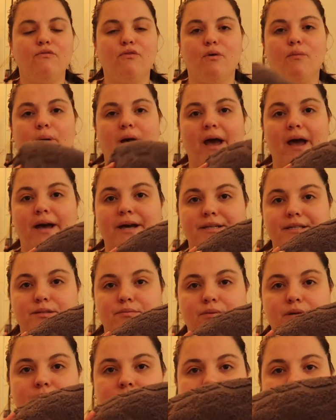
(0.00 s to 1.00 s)
for my
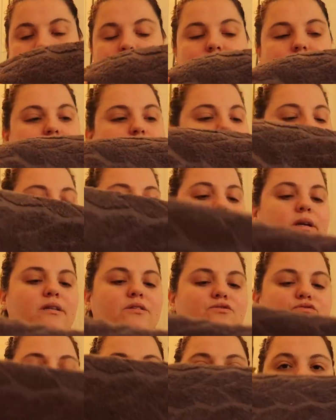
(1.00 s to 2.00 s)
husband. The one
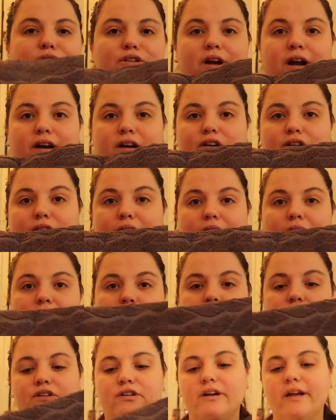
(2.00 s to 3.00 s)
is really darker
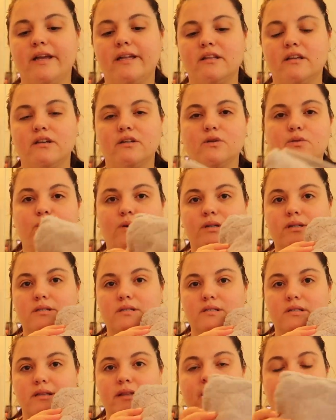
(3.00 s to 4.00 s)
color, and the other one
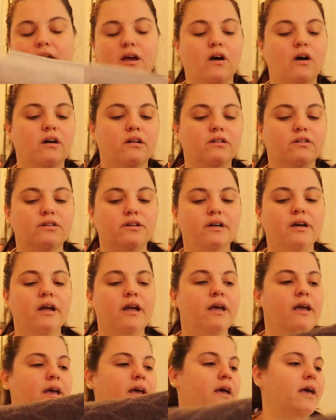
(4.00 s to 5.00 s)
is light color.
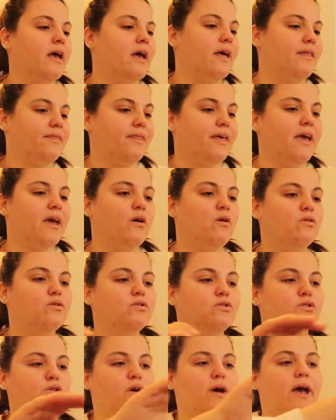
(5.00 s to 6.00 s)
And they
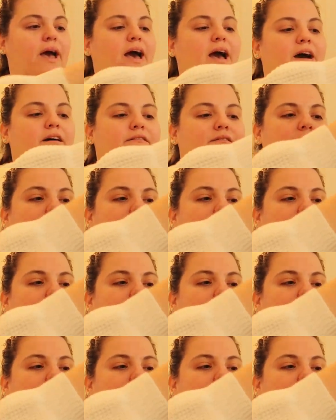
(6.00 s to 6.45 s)
also have